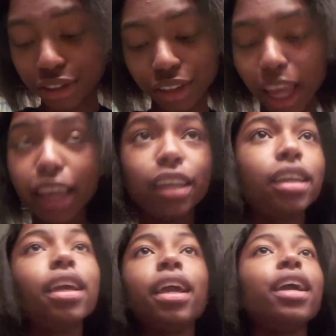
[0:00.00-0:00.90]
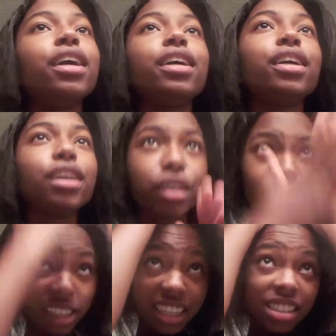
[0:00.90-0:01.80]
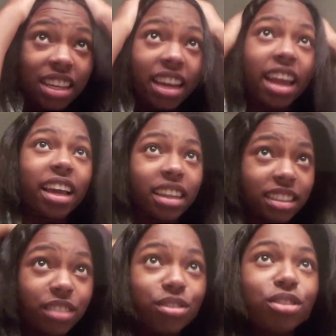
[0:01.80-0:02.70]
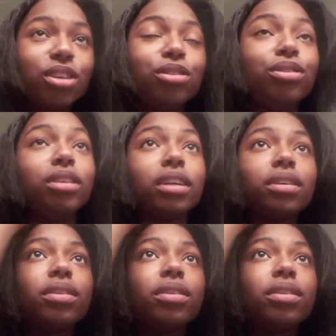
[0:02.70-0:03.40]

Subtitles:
Like, girl, and I say that because if you know, you know.